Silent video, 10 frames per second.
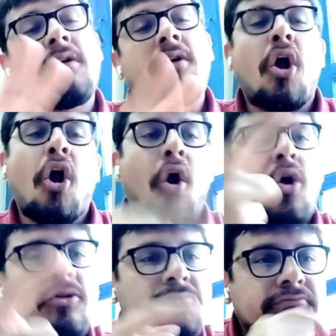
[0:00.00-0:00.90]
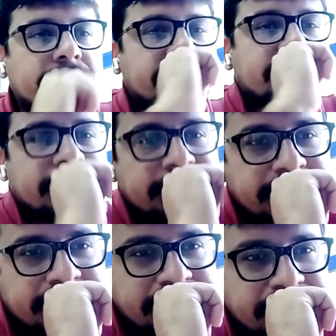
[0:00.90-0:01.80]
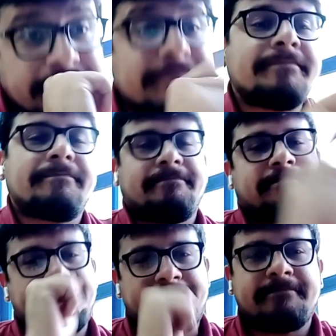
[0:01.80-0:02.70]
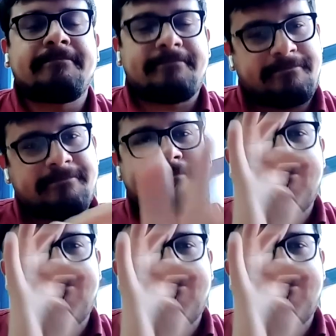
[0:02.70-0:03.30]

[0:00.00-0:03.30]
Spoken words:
I can choose this one.